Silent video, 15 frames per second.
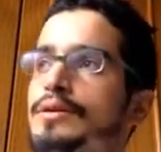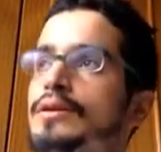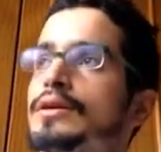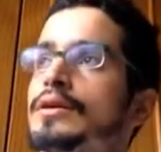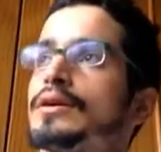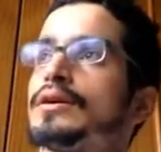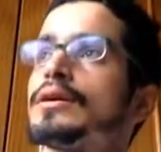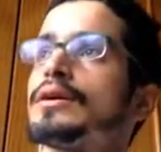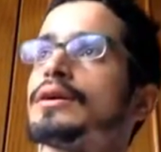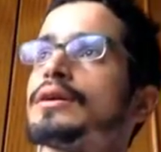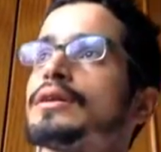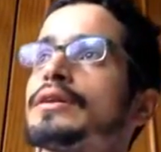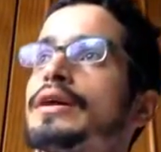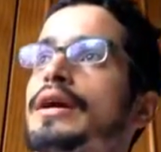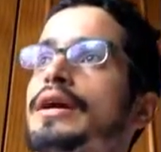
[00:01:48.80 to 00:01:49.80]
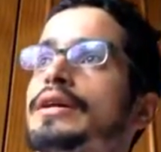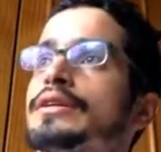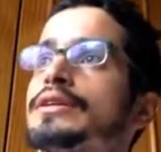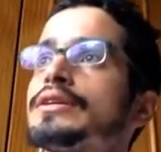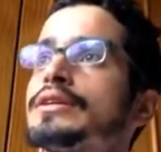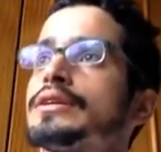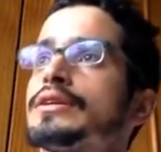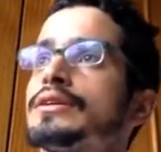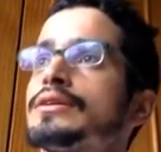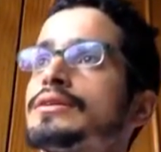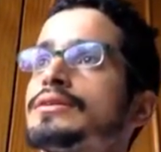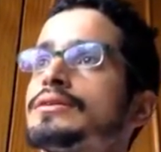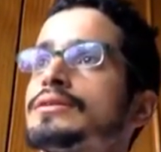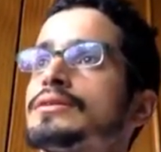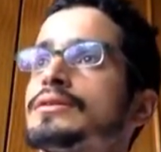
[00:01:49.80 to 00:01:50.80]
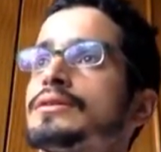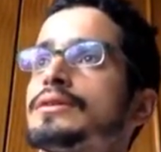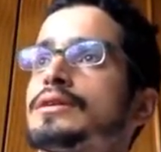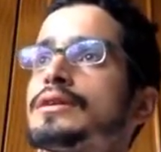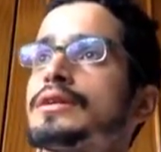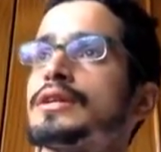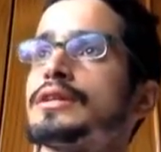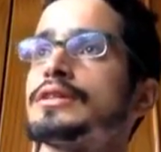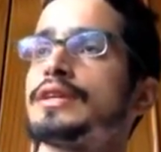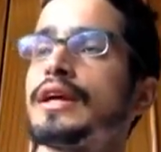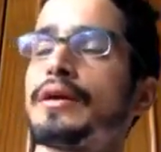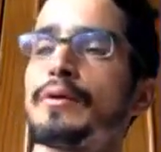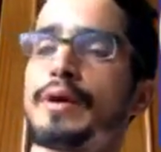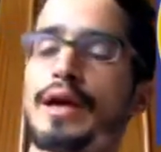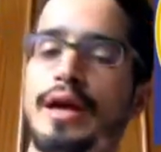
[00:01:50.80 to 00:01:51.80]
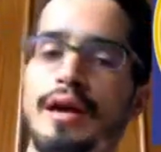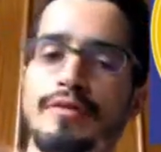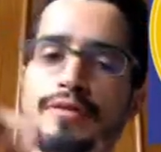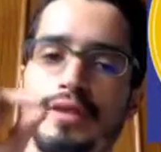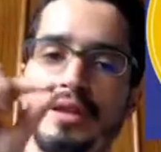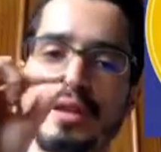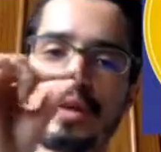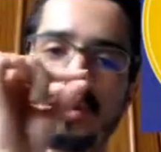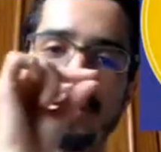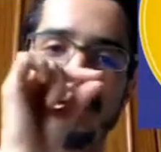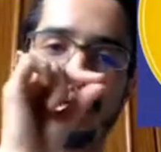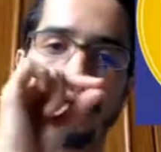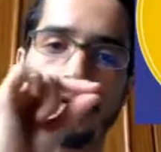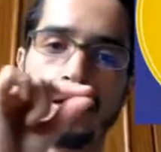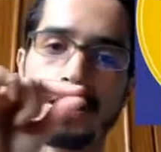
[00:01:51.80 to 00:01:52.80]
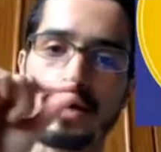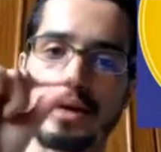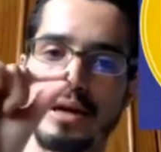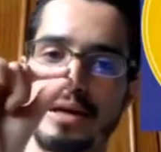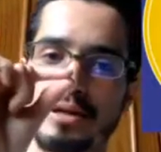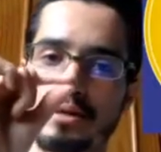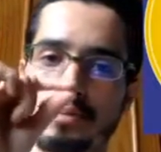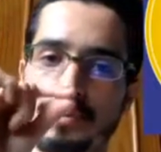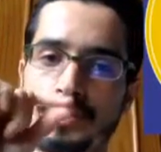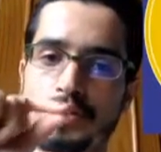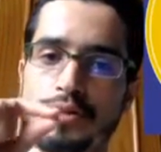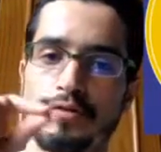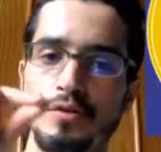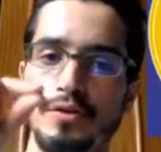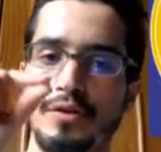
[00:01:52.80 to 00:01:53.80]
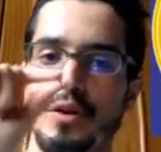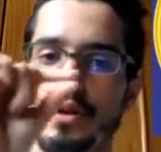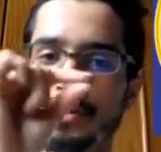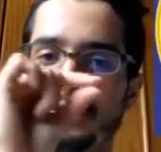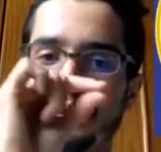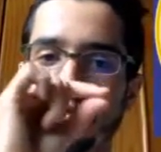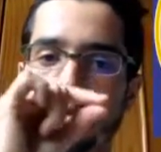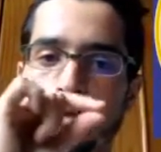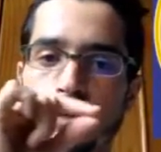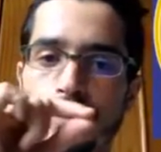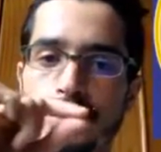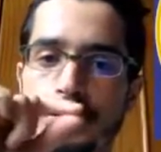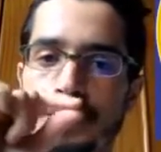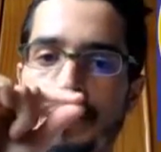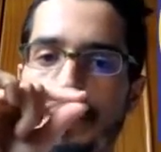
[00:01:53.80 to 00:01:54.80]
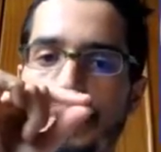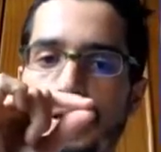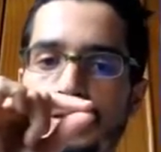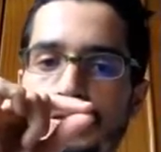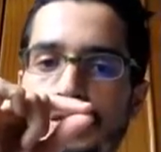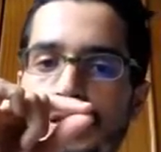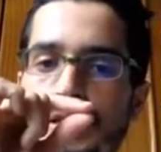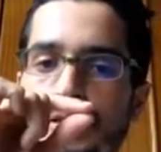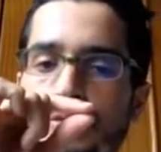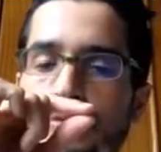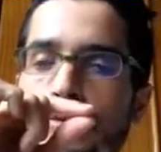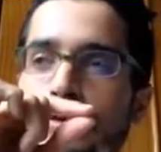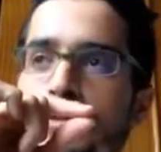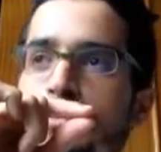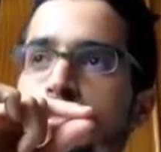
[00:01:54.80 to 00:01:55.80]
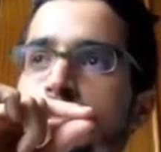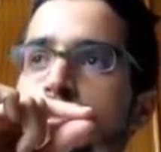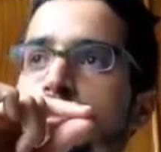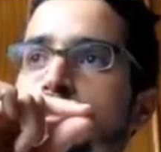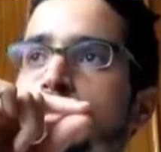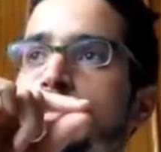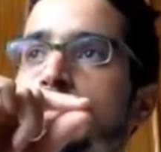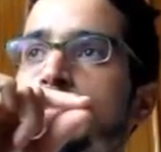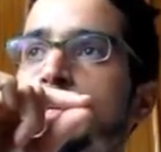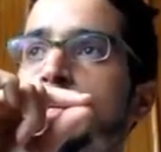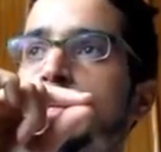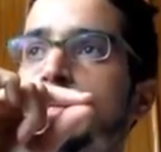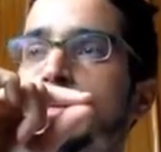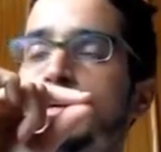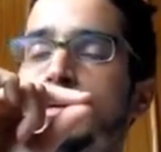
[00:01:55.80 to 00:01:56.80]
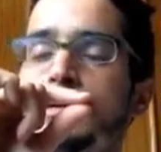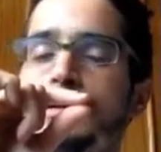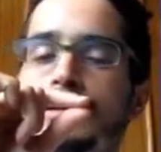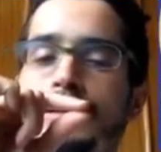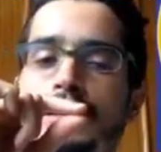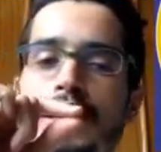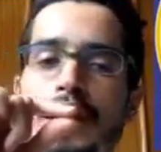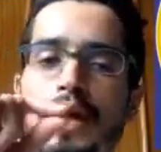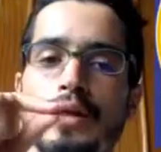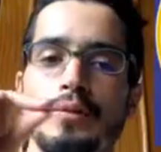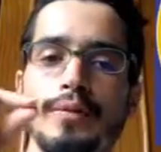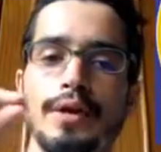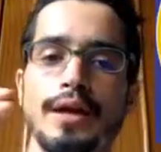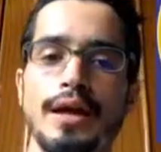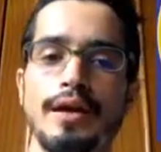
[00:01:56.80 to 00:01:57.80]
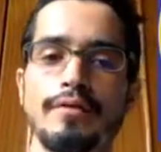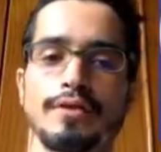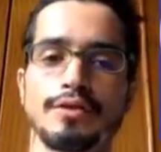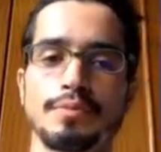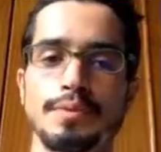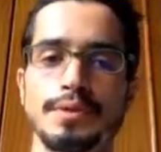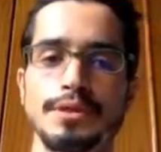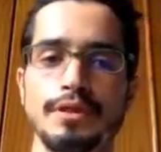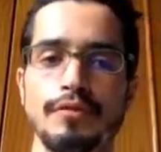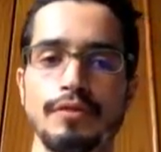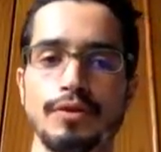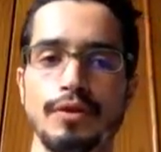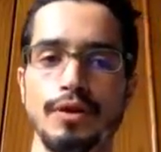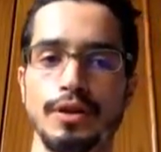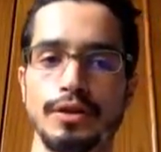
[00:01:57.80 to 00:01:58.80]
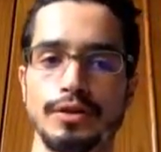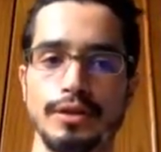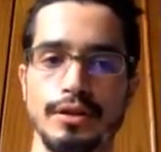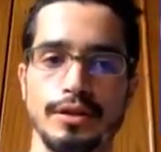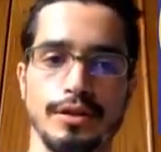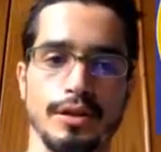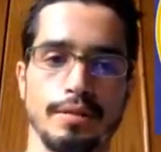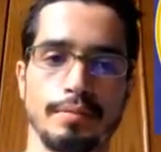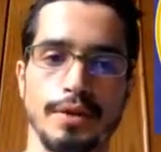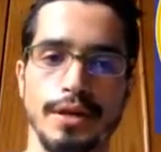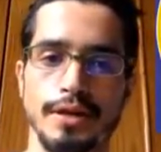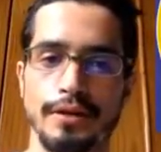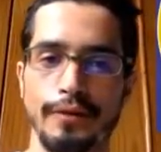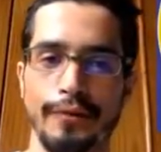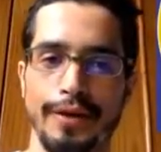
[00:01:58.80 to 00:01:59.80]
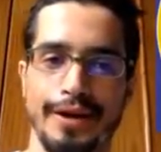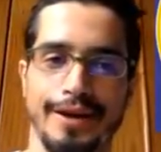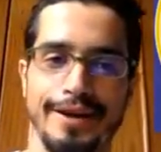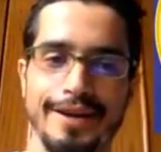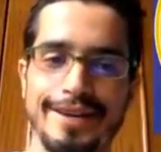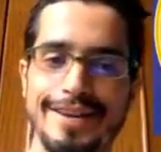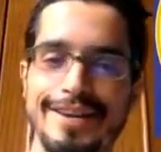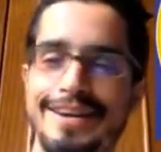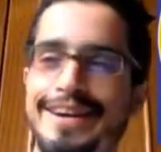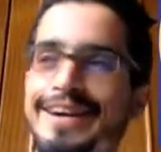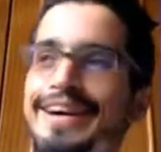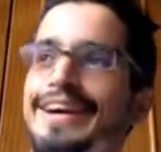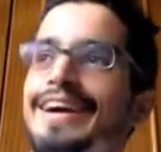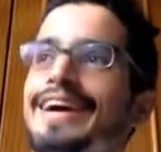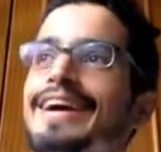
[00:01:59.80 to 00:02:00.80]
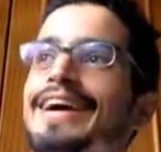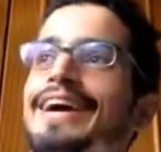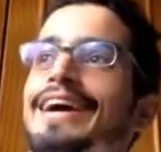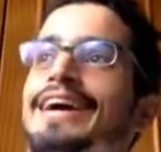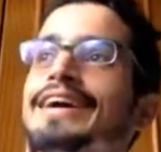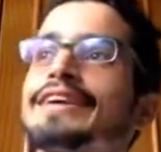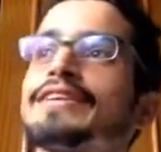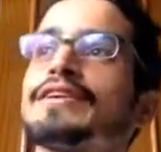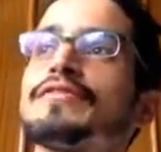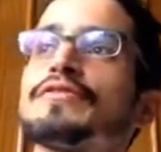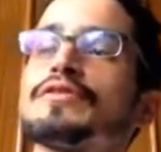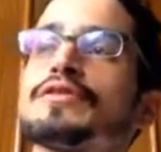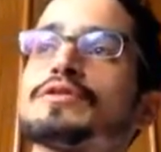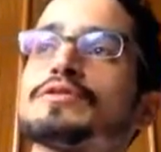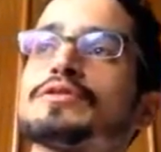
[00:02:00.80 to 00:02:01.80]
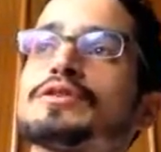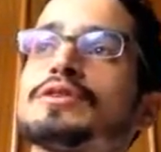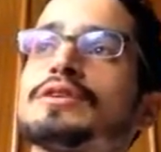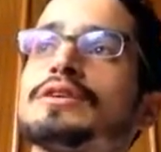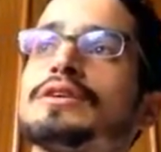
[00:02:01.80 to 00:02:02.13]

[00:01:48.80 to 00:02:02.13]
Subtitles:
The idea is that we have the specific dot in the past that it was the beginning, and we have a specific dot, it can be anywhere here, in the future,